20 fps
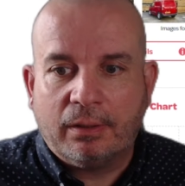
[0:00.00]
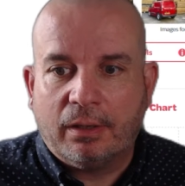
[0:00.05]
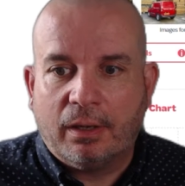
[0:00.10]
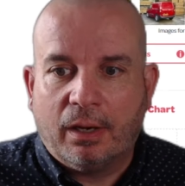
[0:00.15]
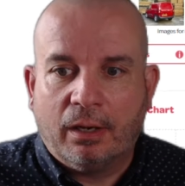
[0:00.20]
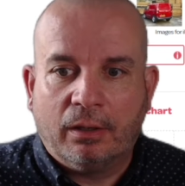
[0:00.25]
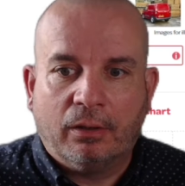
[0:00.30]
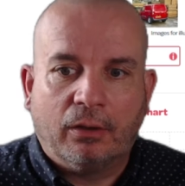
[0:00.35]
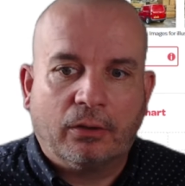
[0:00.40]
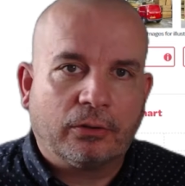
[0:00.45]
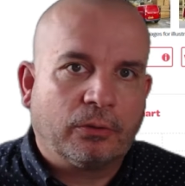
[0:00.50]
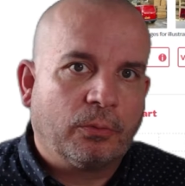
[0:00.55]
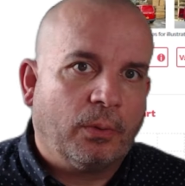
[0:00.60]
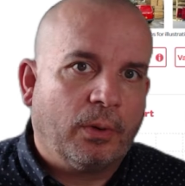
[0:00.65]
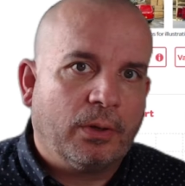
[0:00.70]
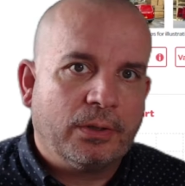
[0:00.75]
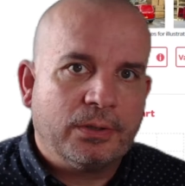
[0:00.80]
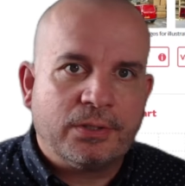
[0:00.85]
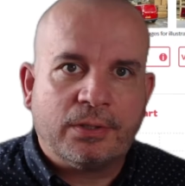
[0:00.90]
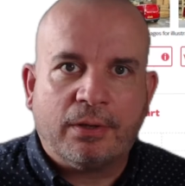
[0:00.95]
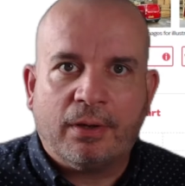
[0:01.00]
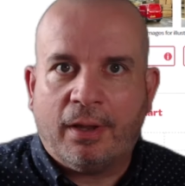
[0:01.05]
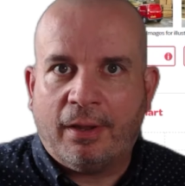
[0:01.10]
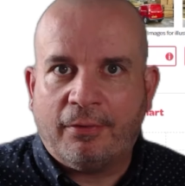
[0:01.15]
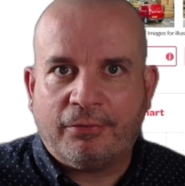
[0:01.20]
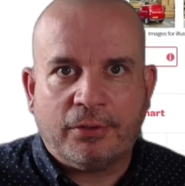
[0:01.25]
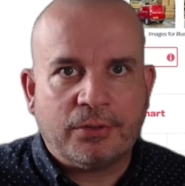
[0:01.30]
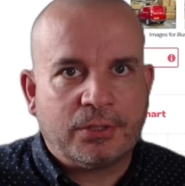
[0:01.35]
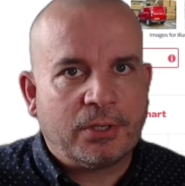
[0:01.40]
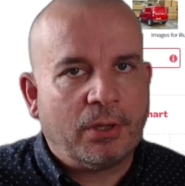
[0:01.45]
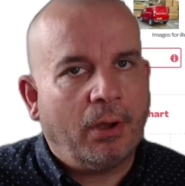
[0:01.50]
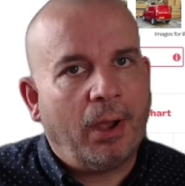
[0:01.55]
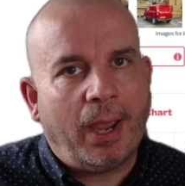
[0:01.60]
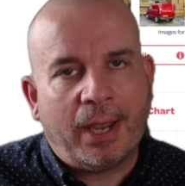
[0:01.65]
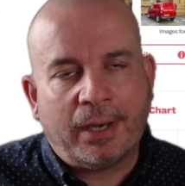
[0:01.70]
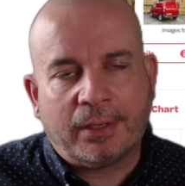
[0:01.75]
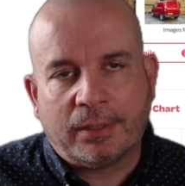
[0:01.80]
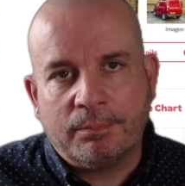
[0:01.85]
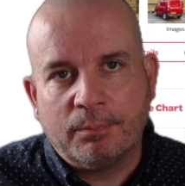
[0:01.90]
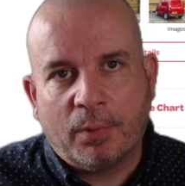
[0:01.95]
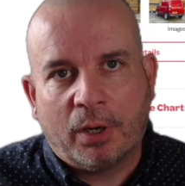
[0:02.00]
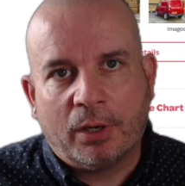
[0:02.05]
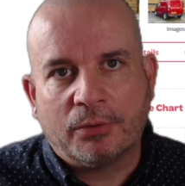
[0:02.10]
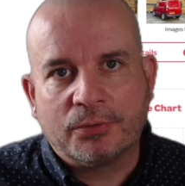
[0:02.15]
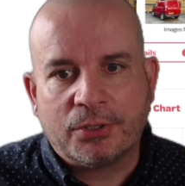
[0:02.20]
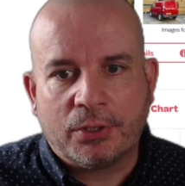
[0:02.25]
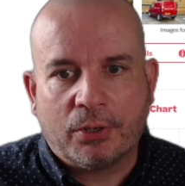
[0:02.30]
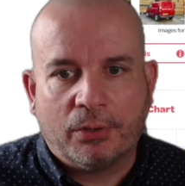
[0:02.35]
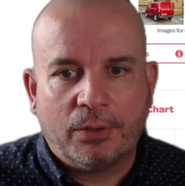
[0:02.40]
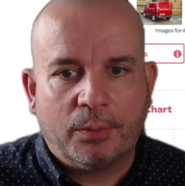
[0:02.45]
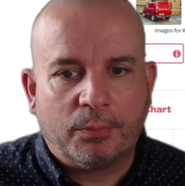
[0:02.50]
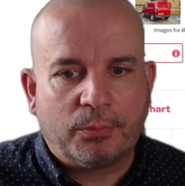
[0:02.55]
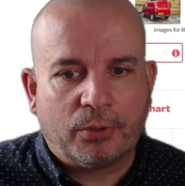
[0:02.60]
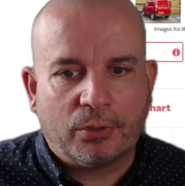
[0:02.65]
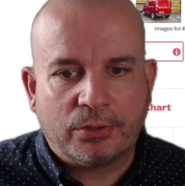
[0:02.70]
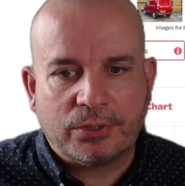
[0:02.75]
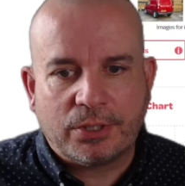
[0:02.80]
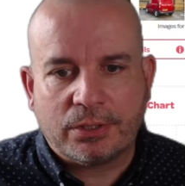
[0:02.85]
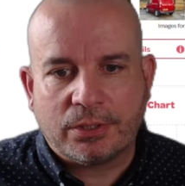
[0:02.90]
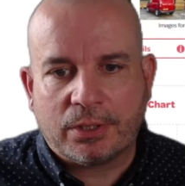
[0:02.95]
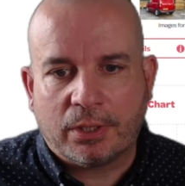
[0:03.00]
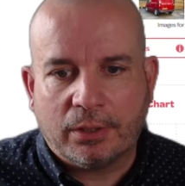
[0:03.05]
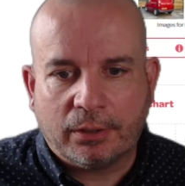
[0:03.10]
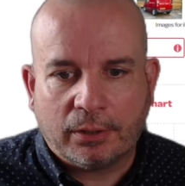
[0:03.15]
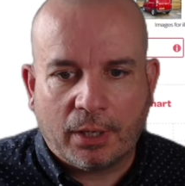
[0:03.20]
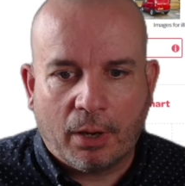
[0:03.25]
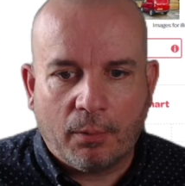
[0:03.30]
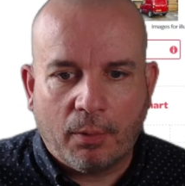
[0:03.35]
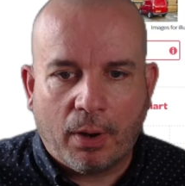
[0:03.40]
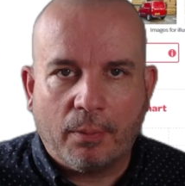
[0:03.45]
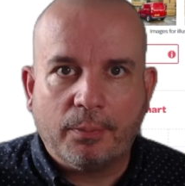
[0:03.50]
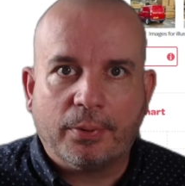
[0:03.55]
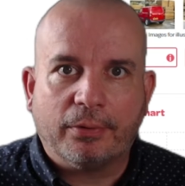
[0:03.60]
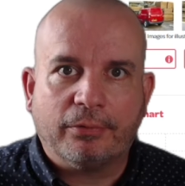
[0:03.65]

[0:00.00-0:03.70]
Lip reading: And likewise, if you start adding miles on, the price is going to go up.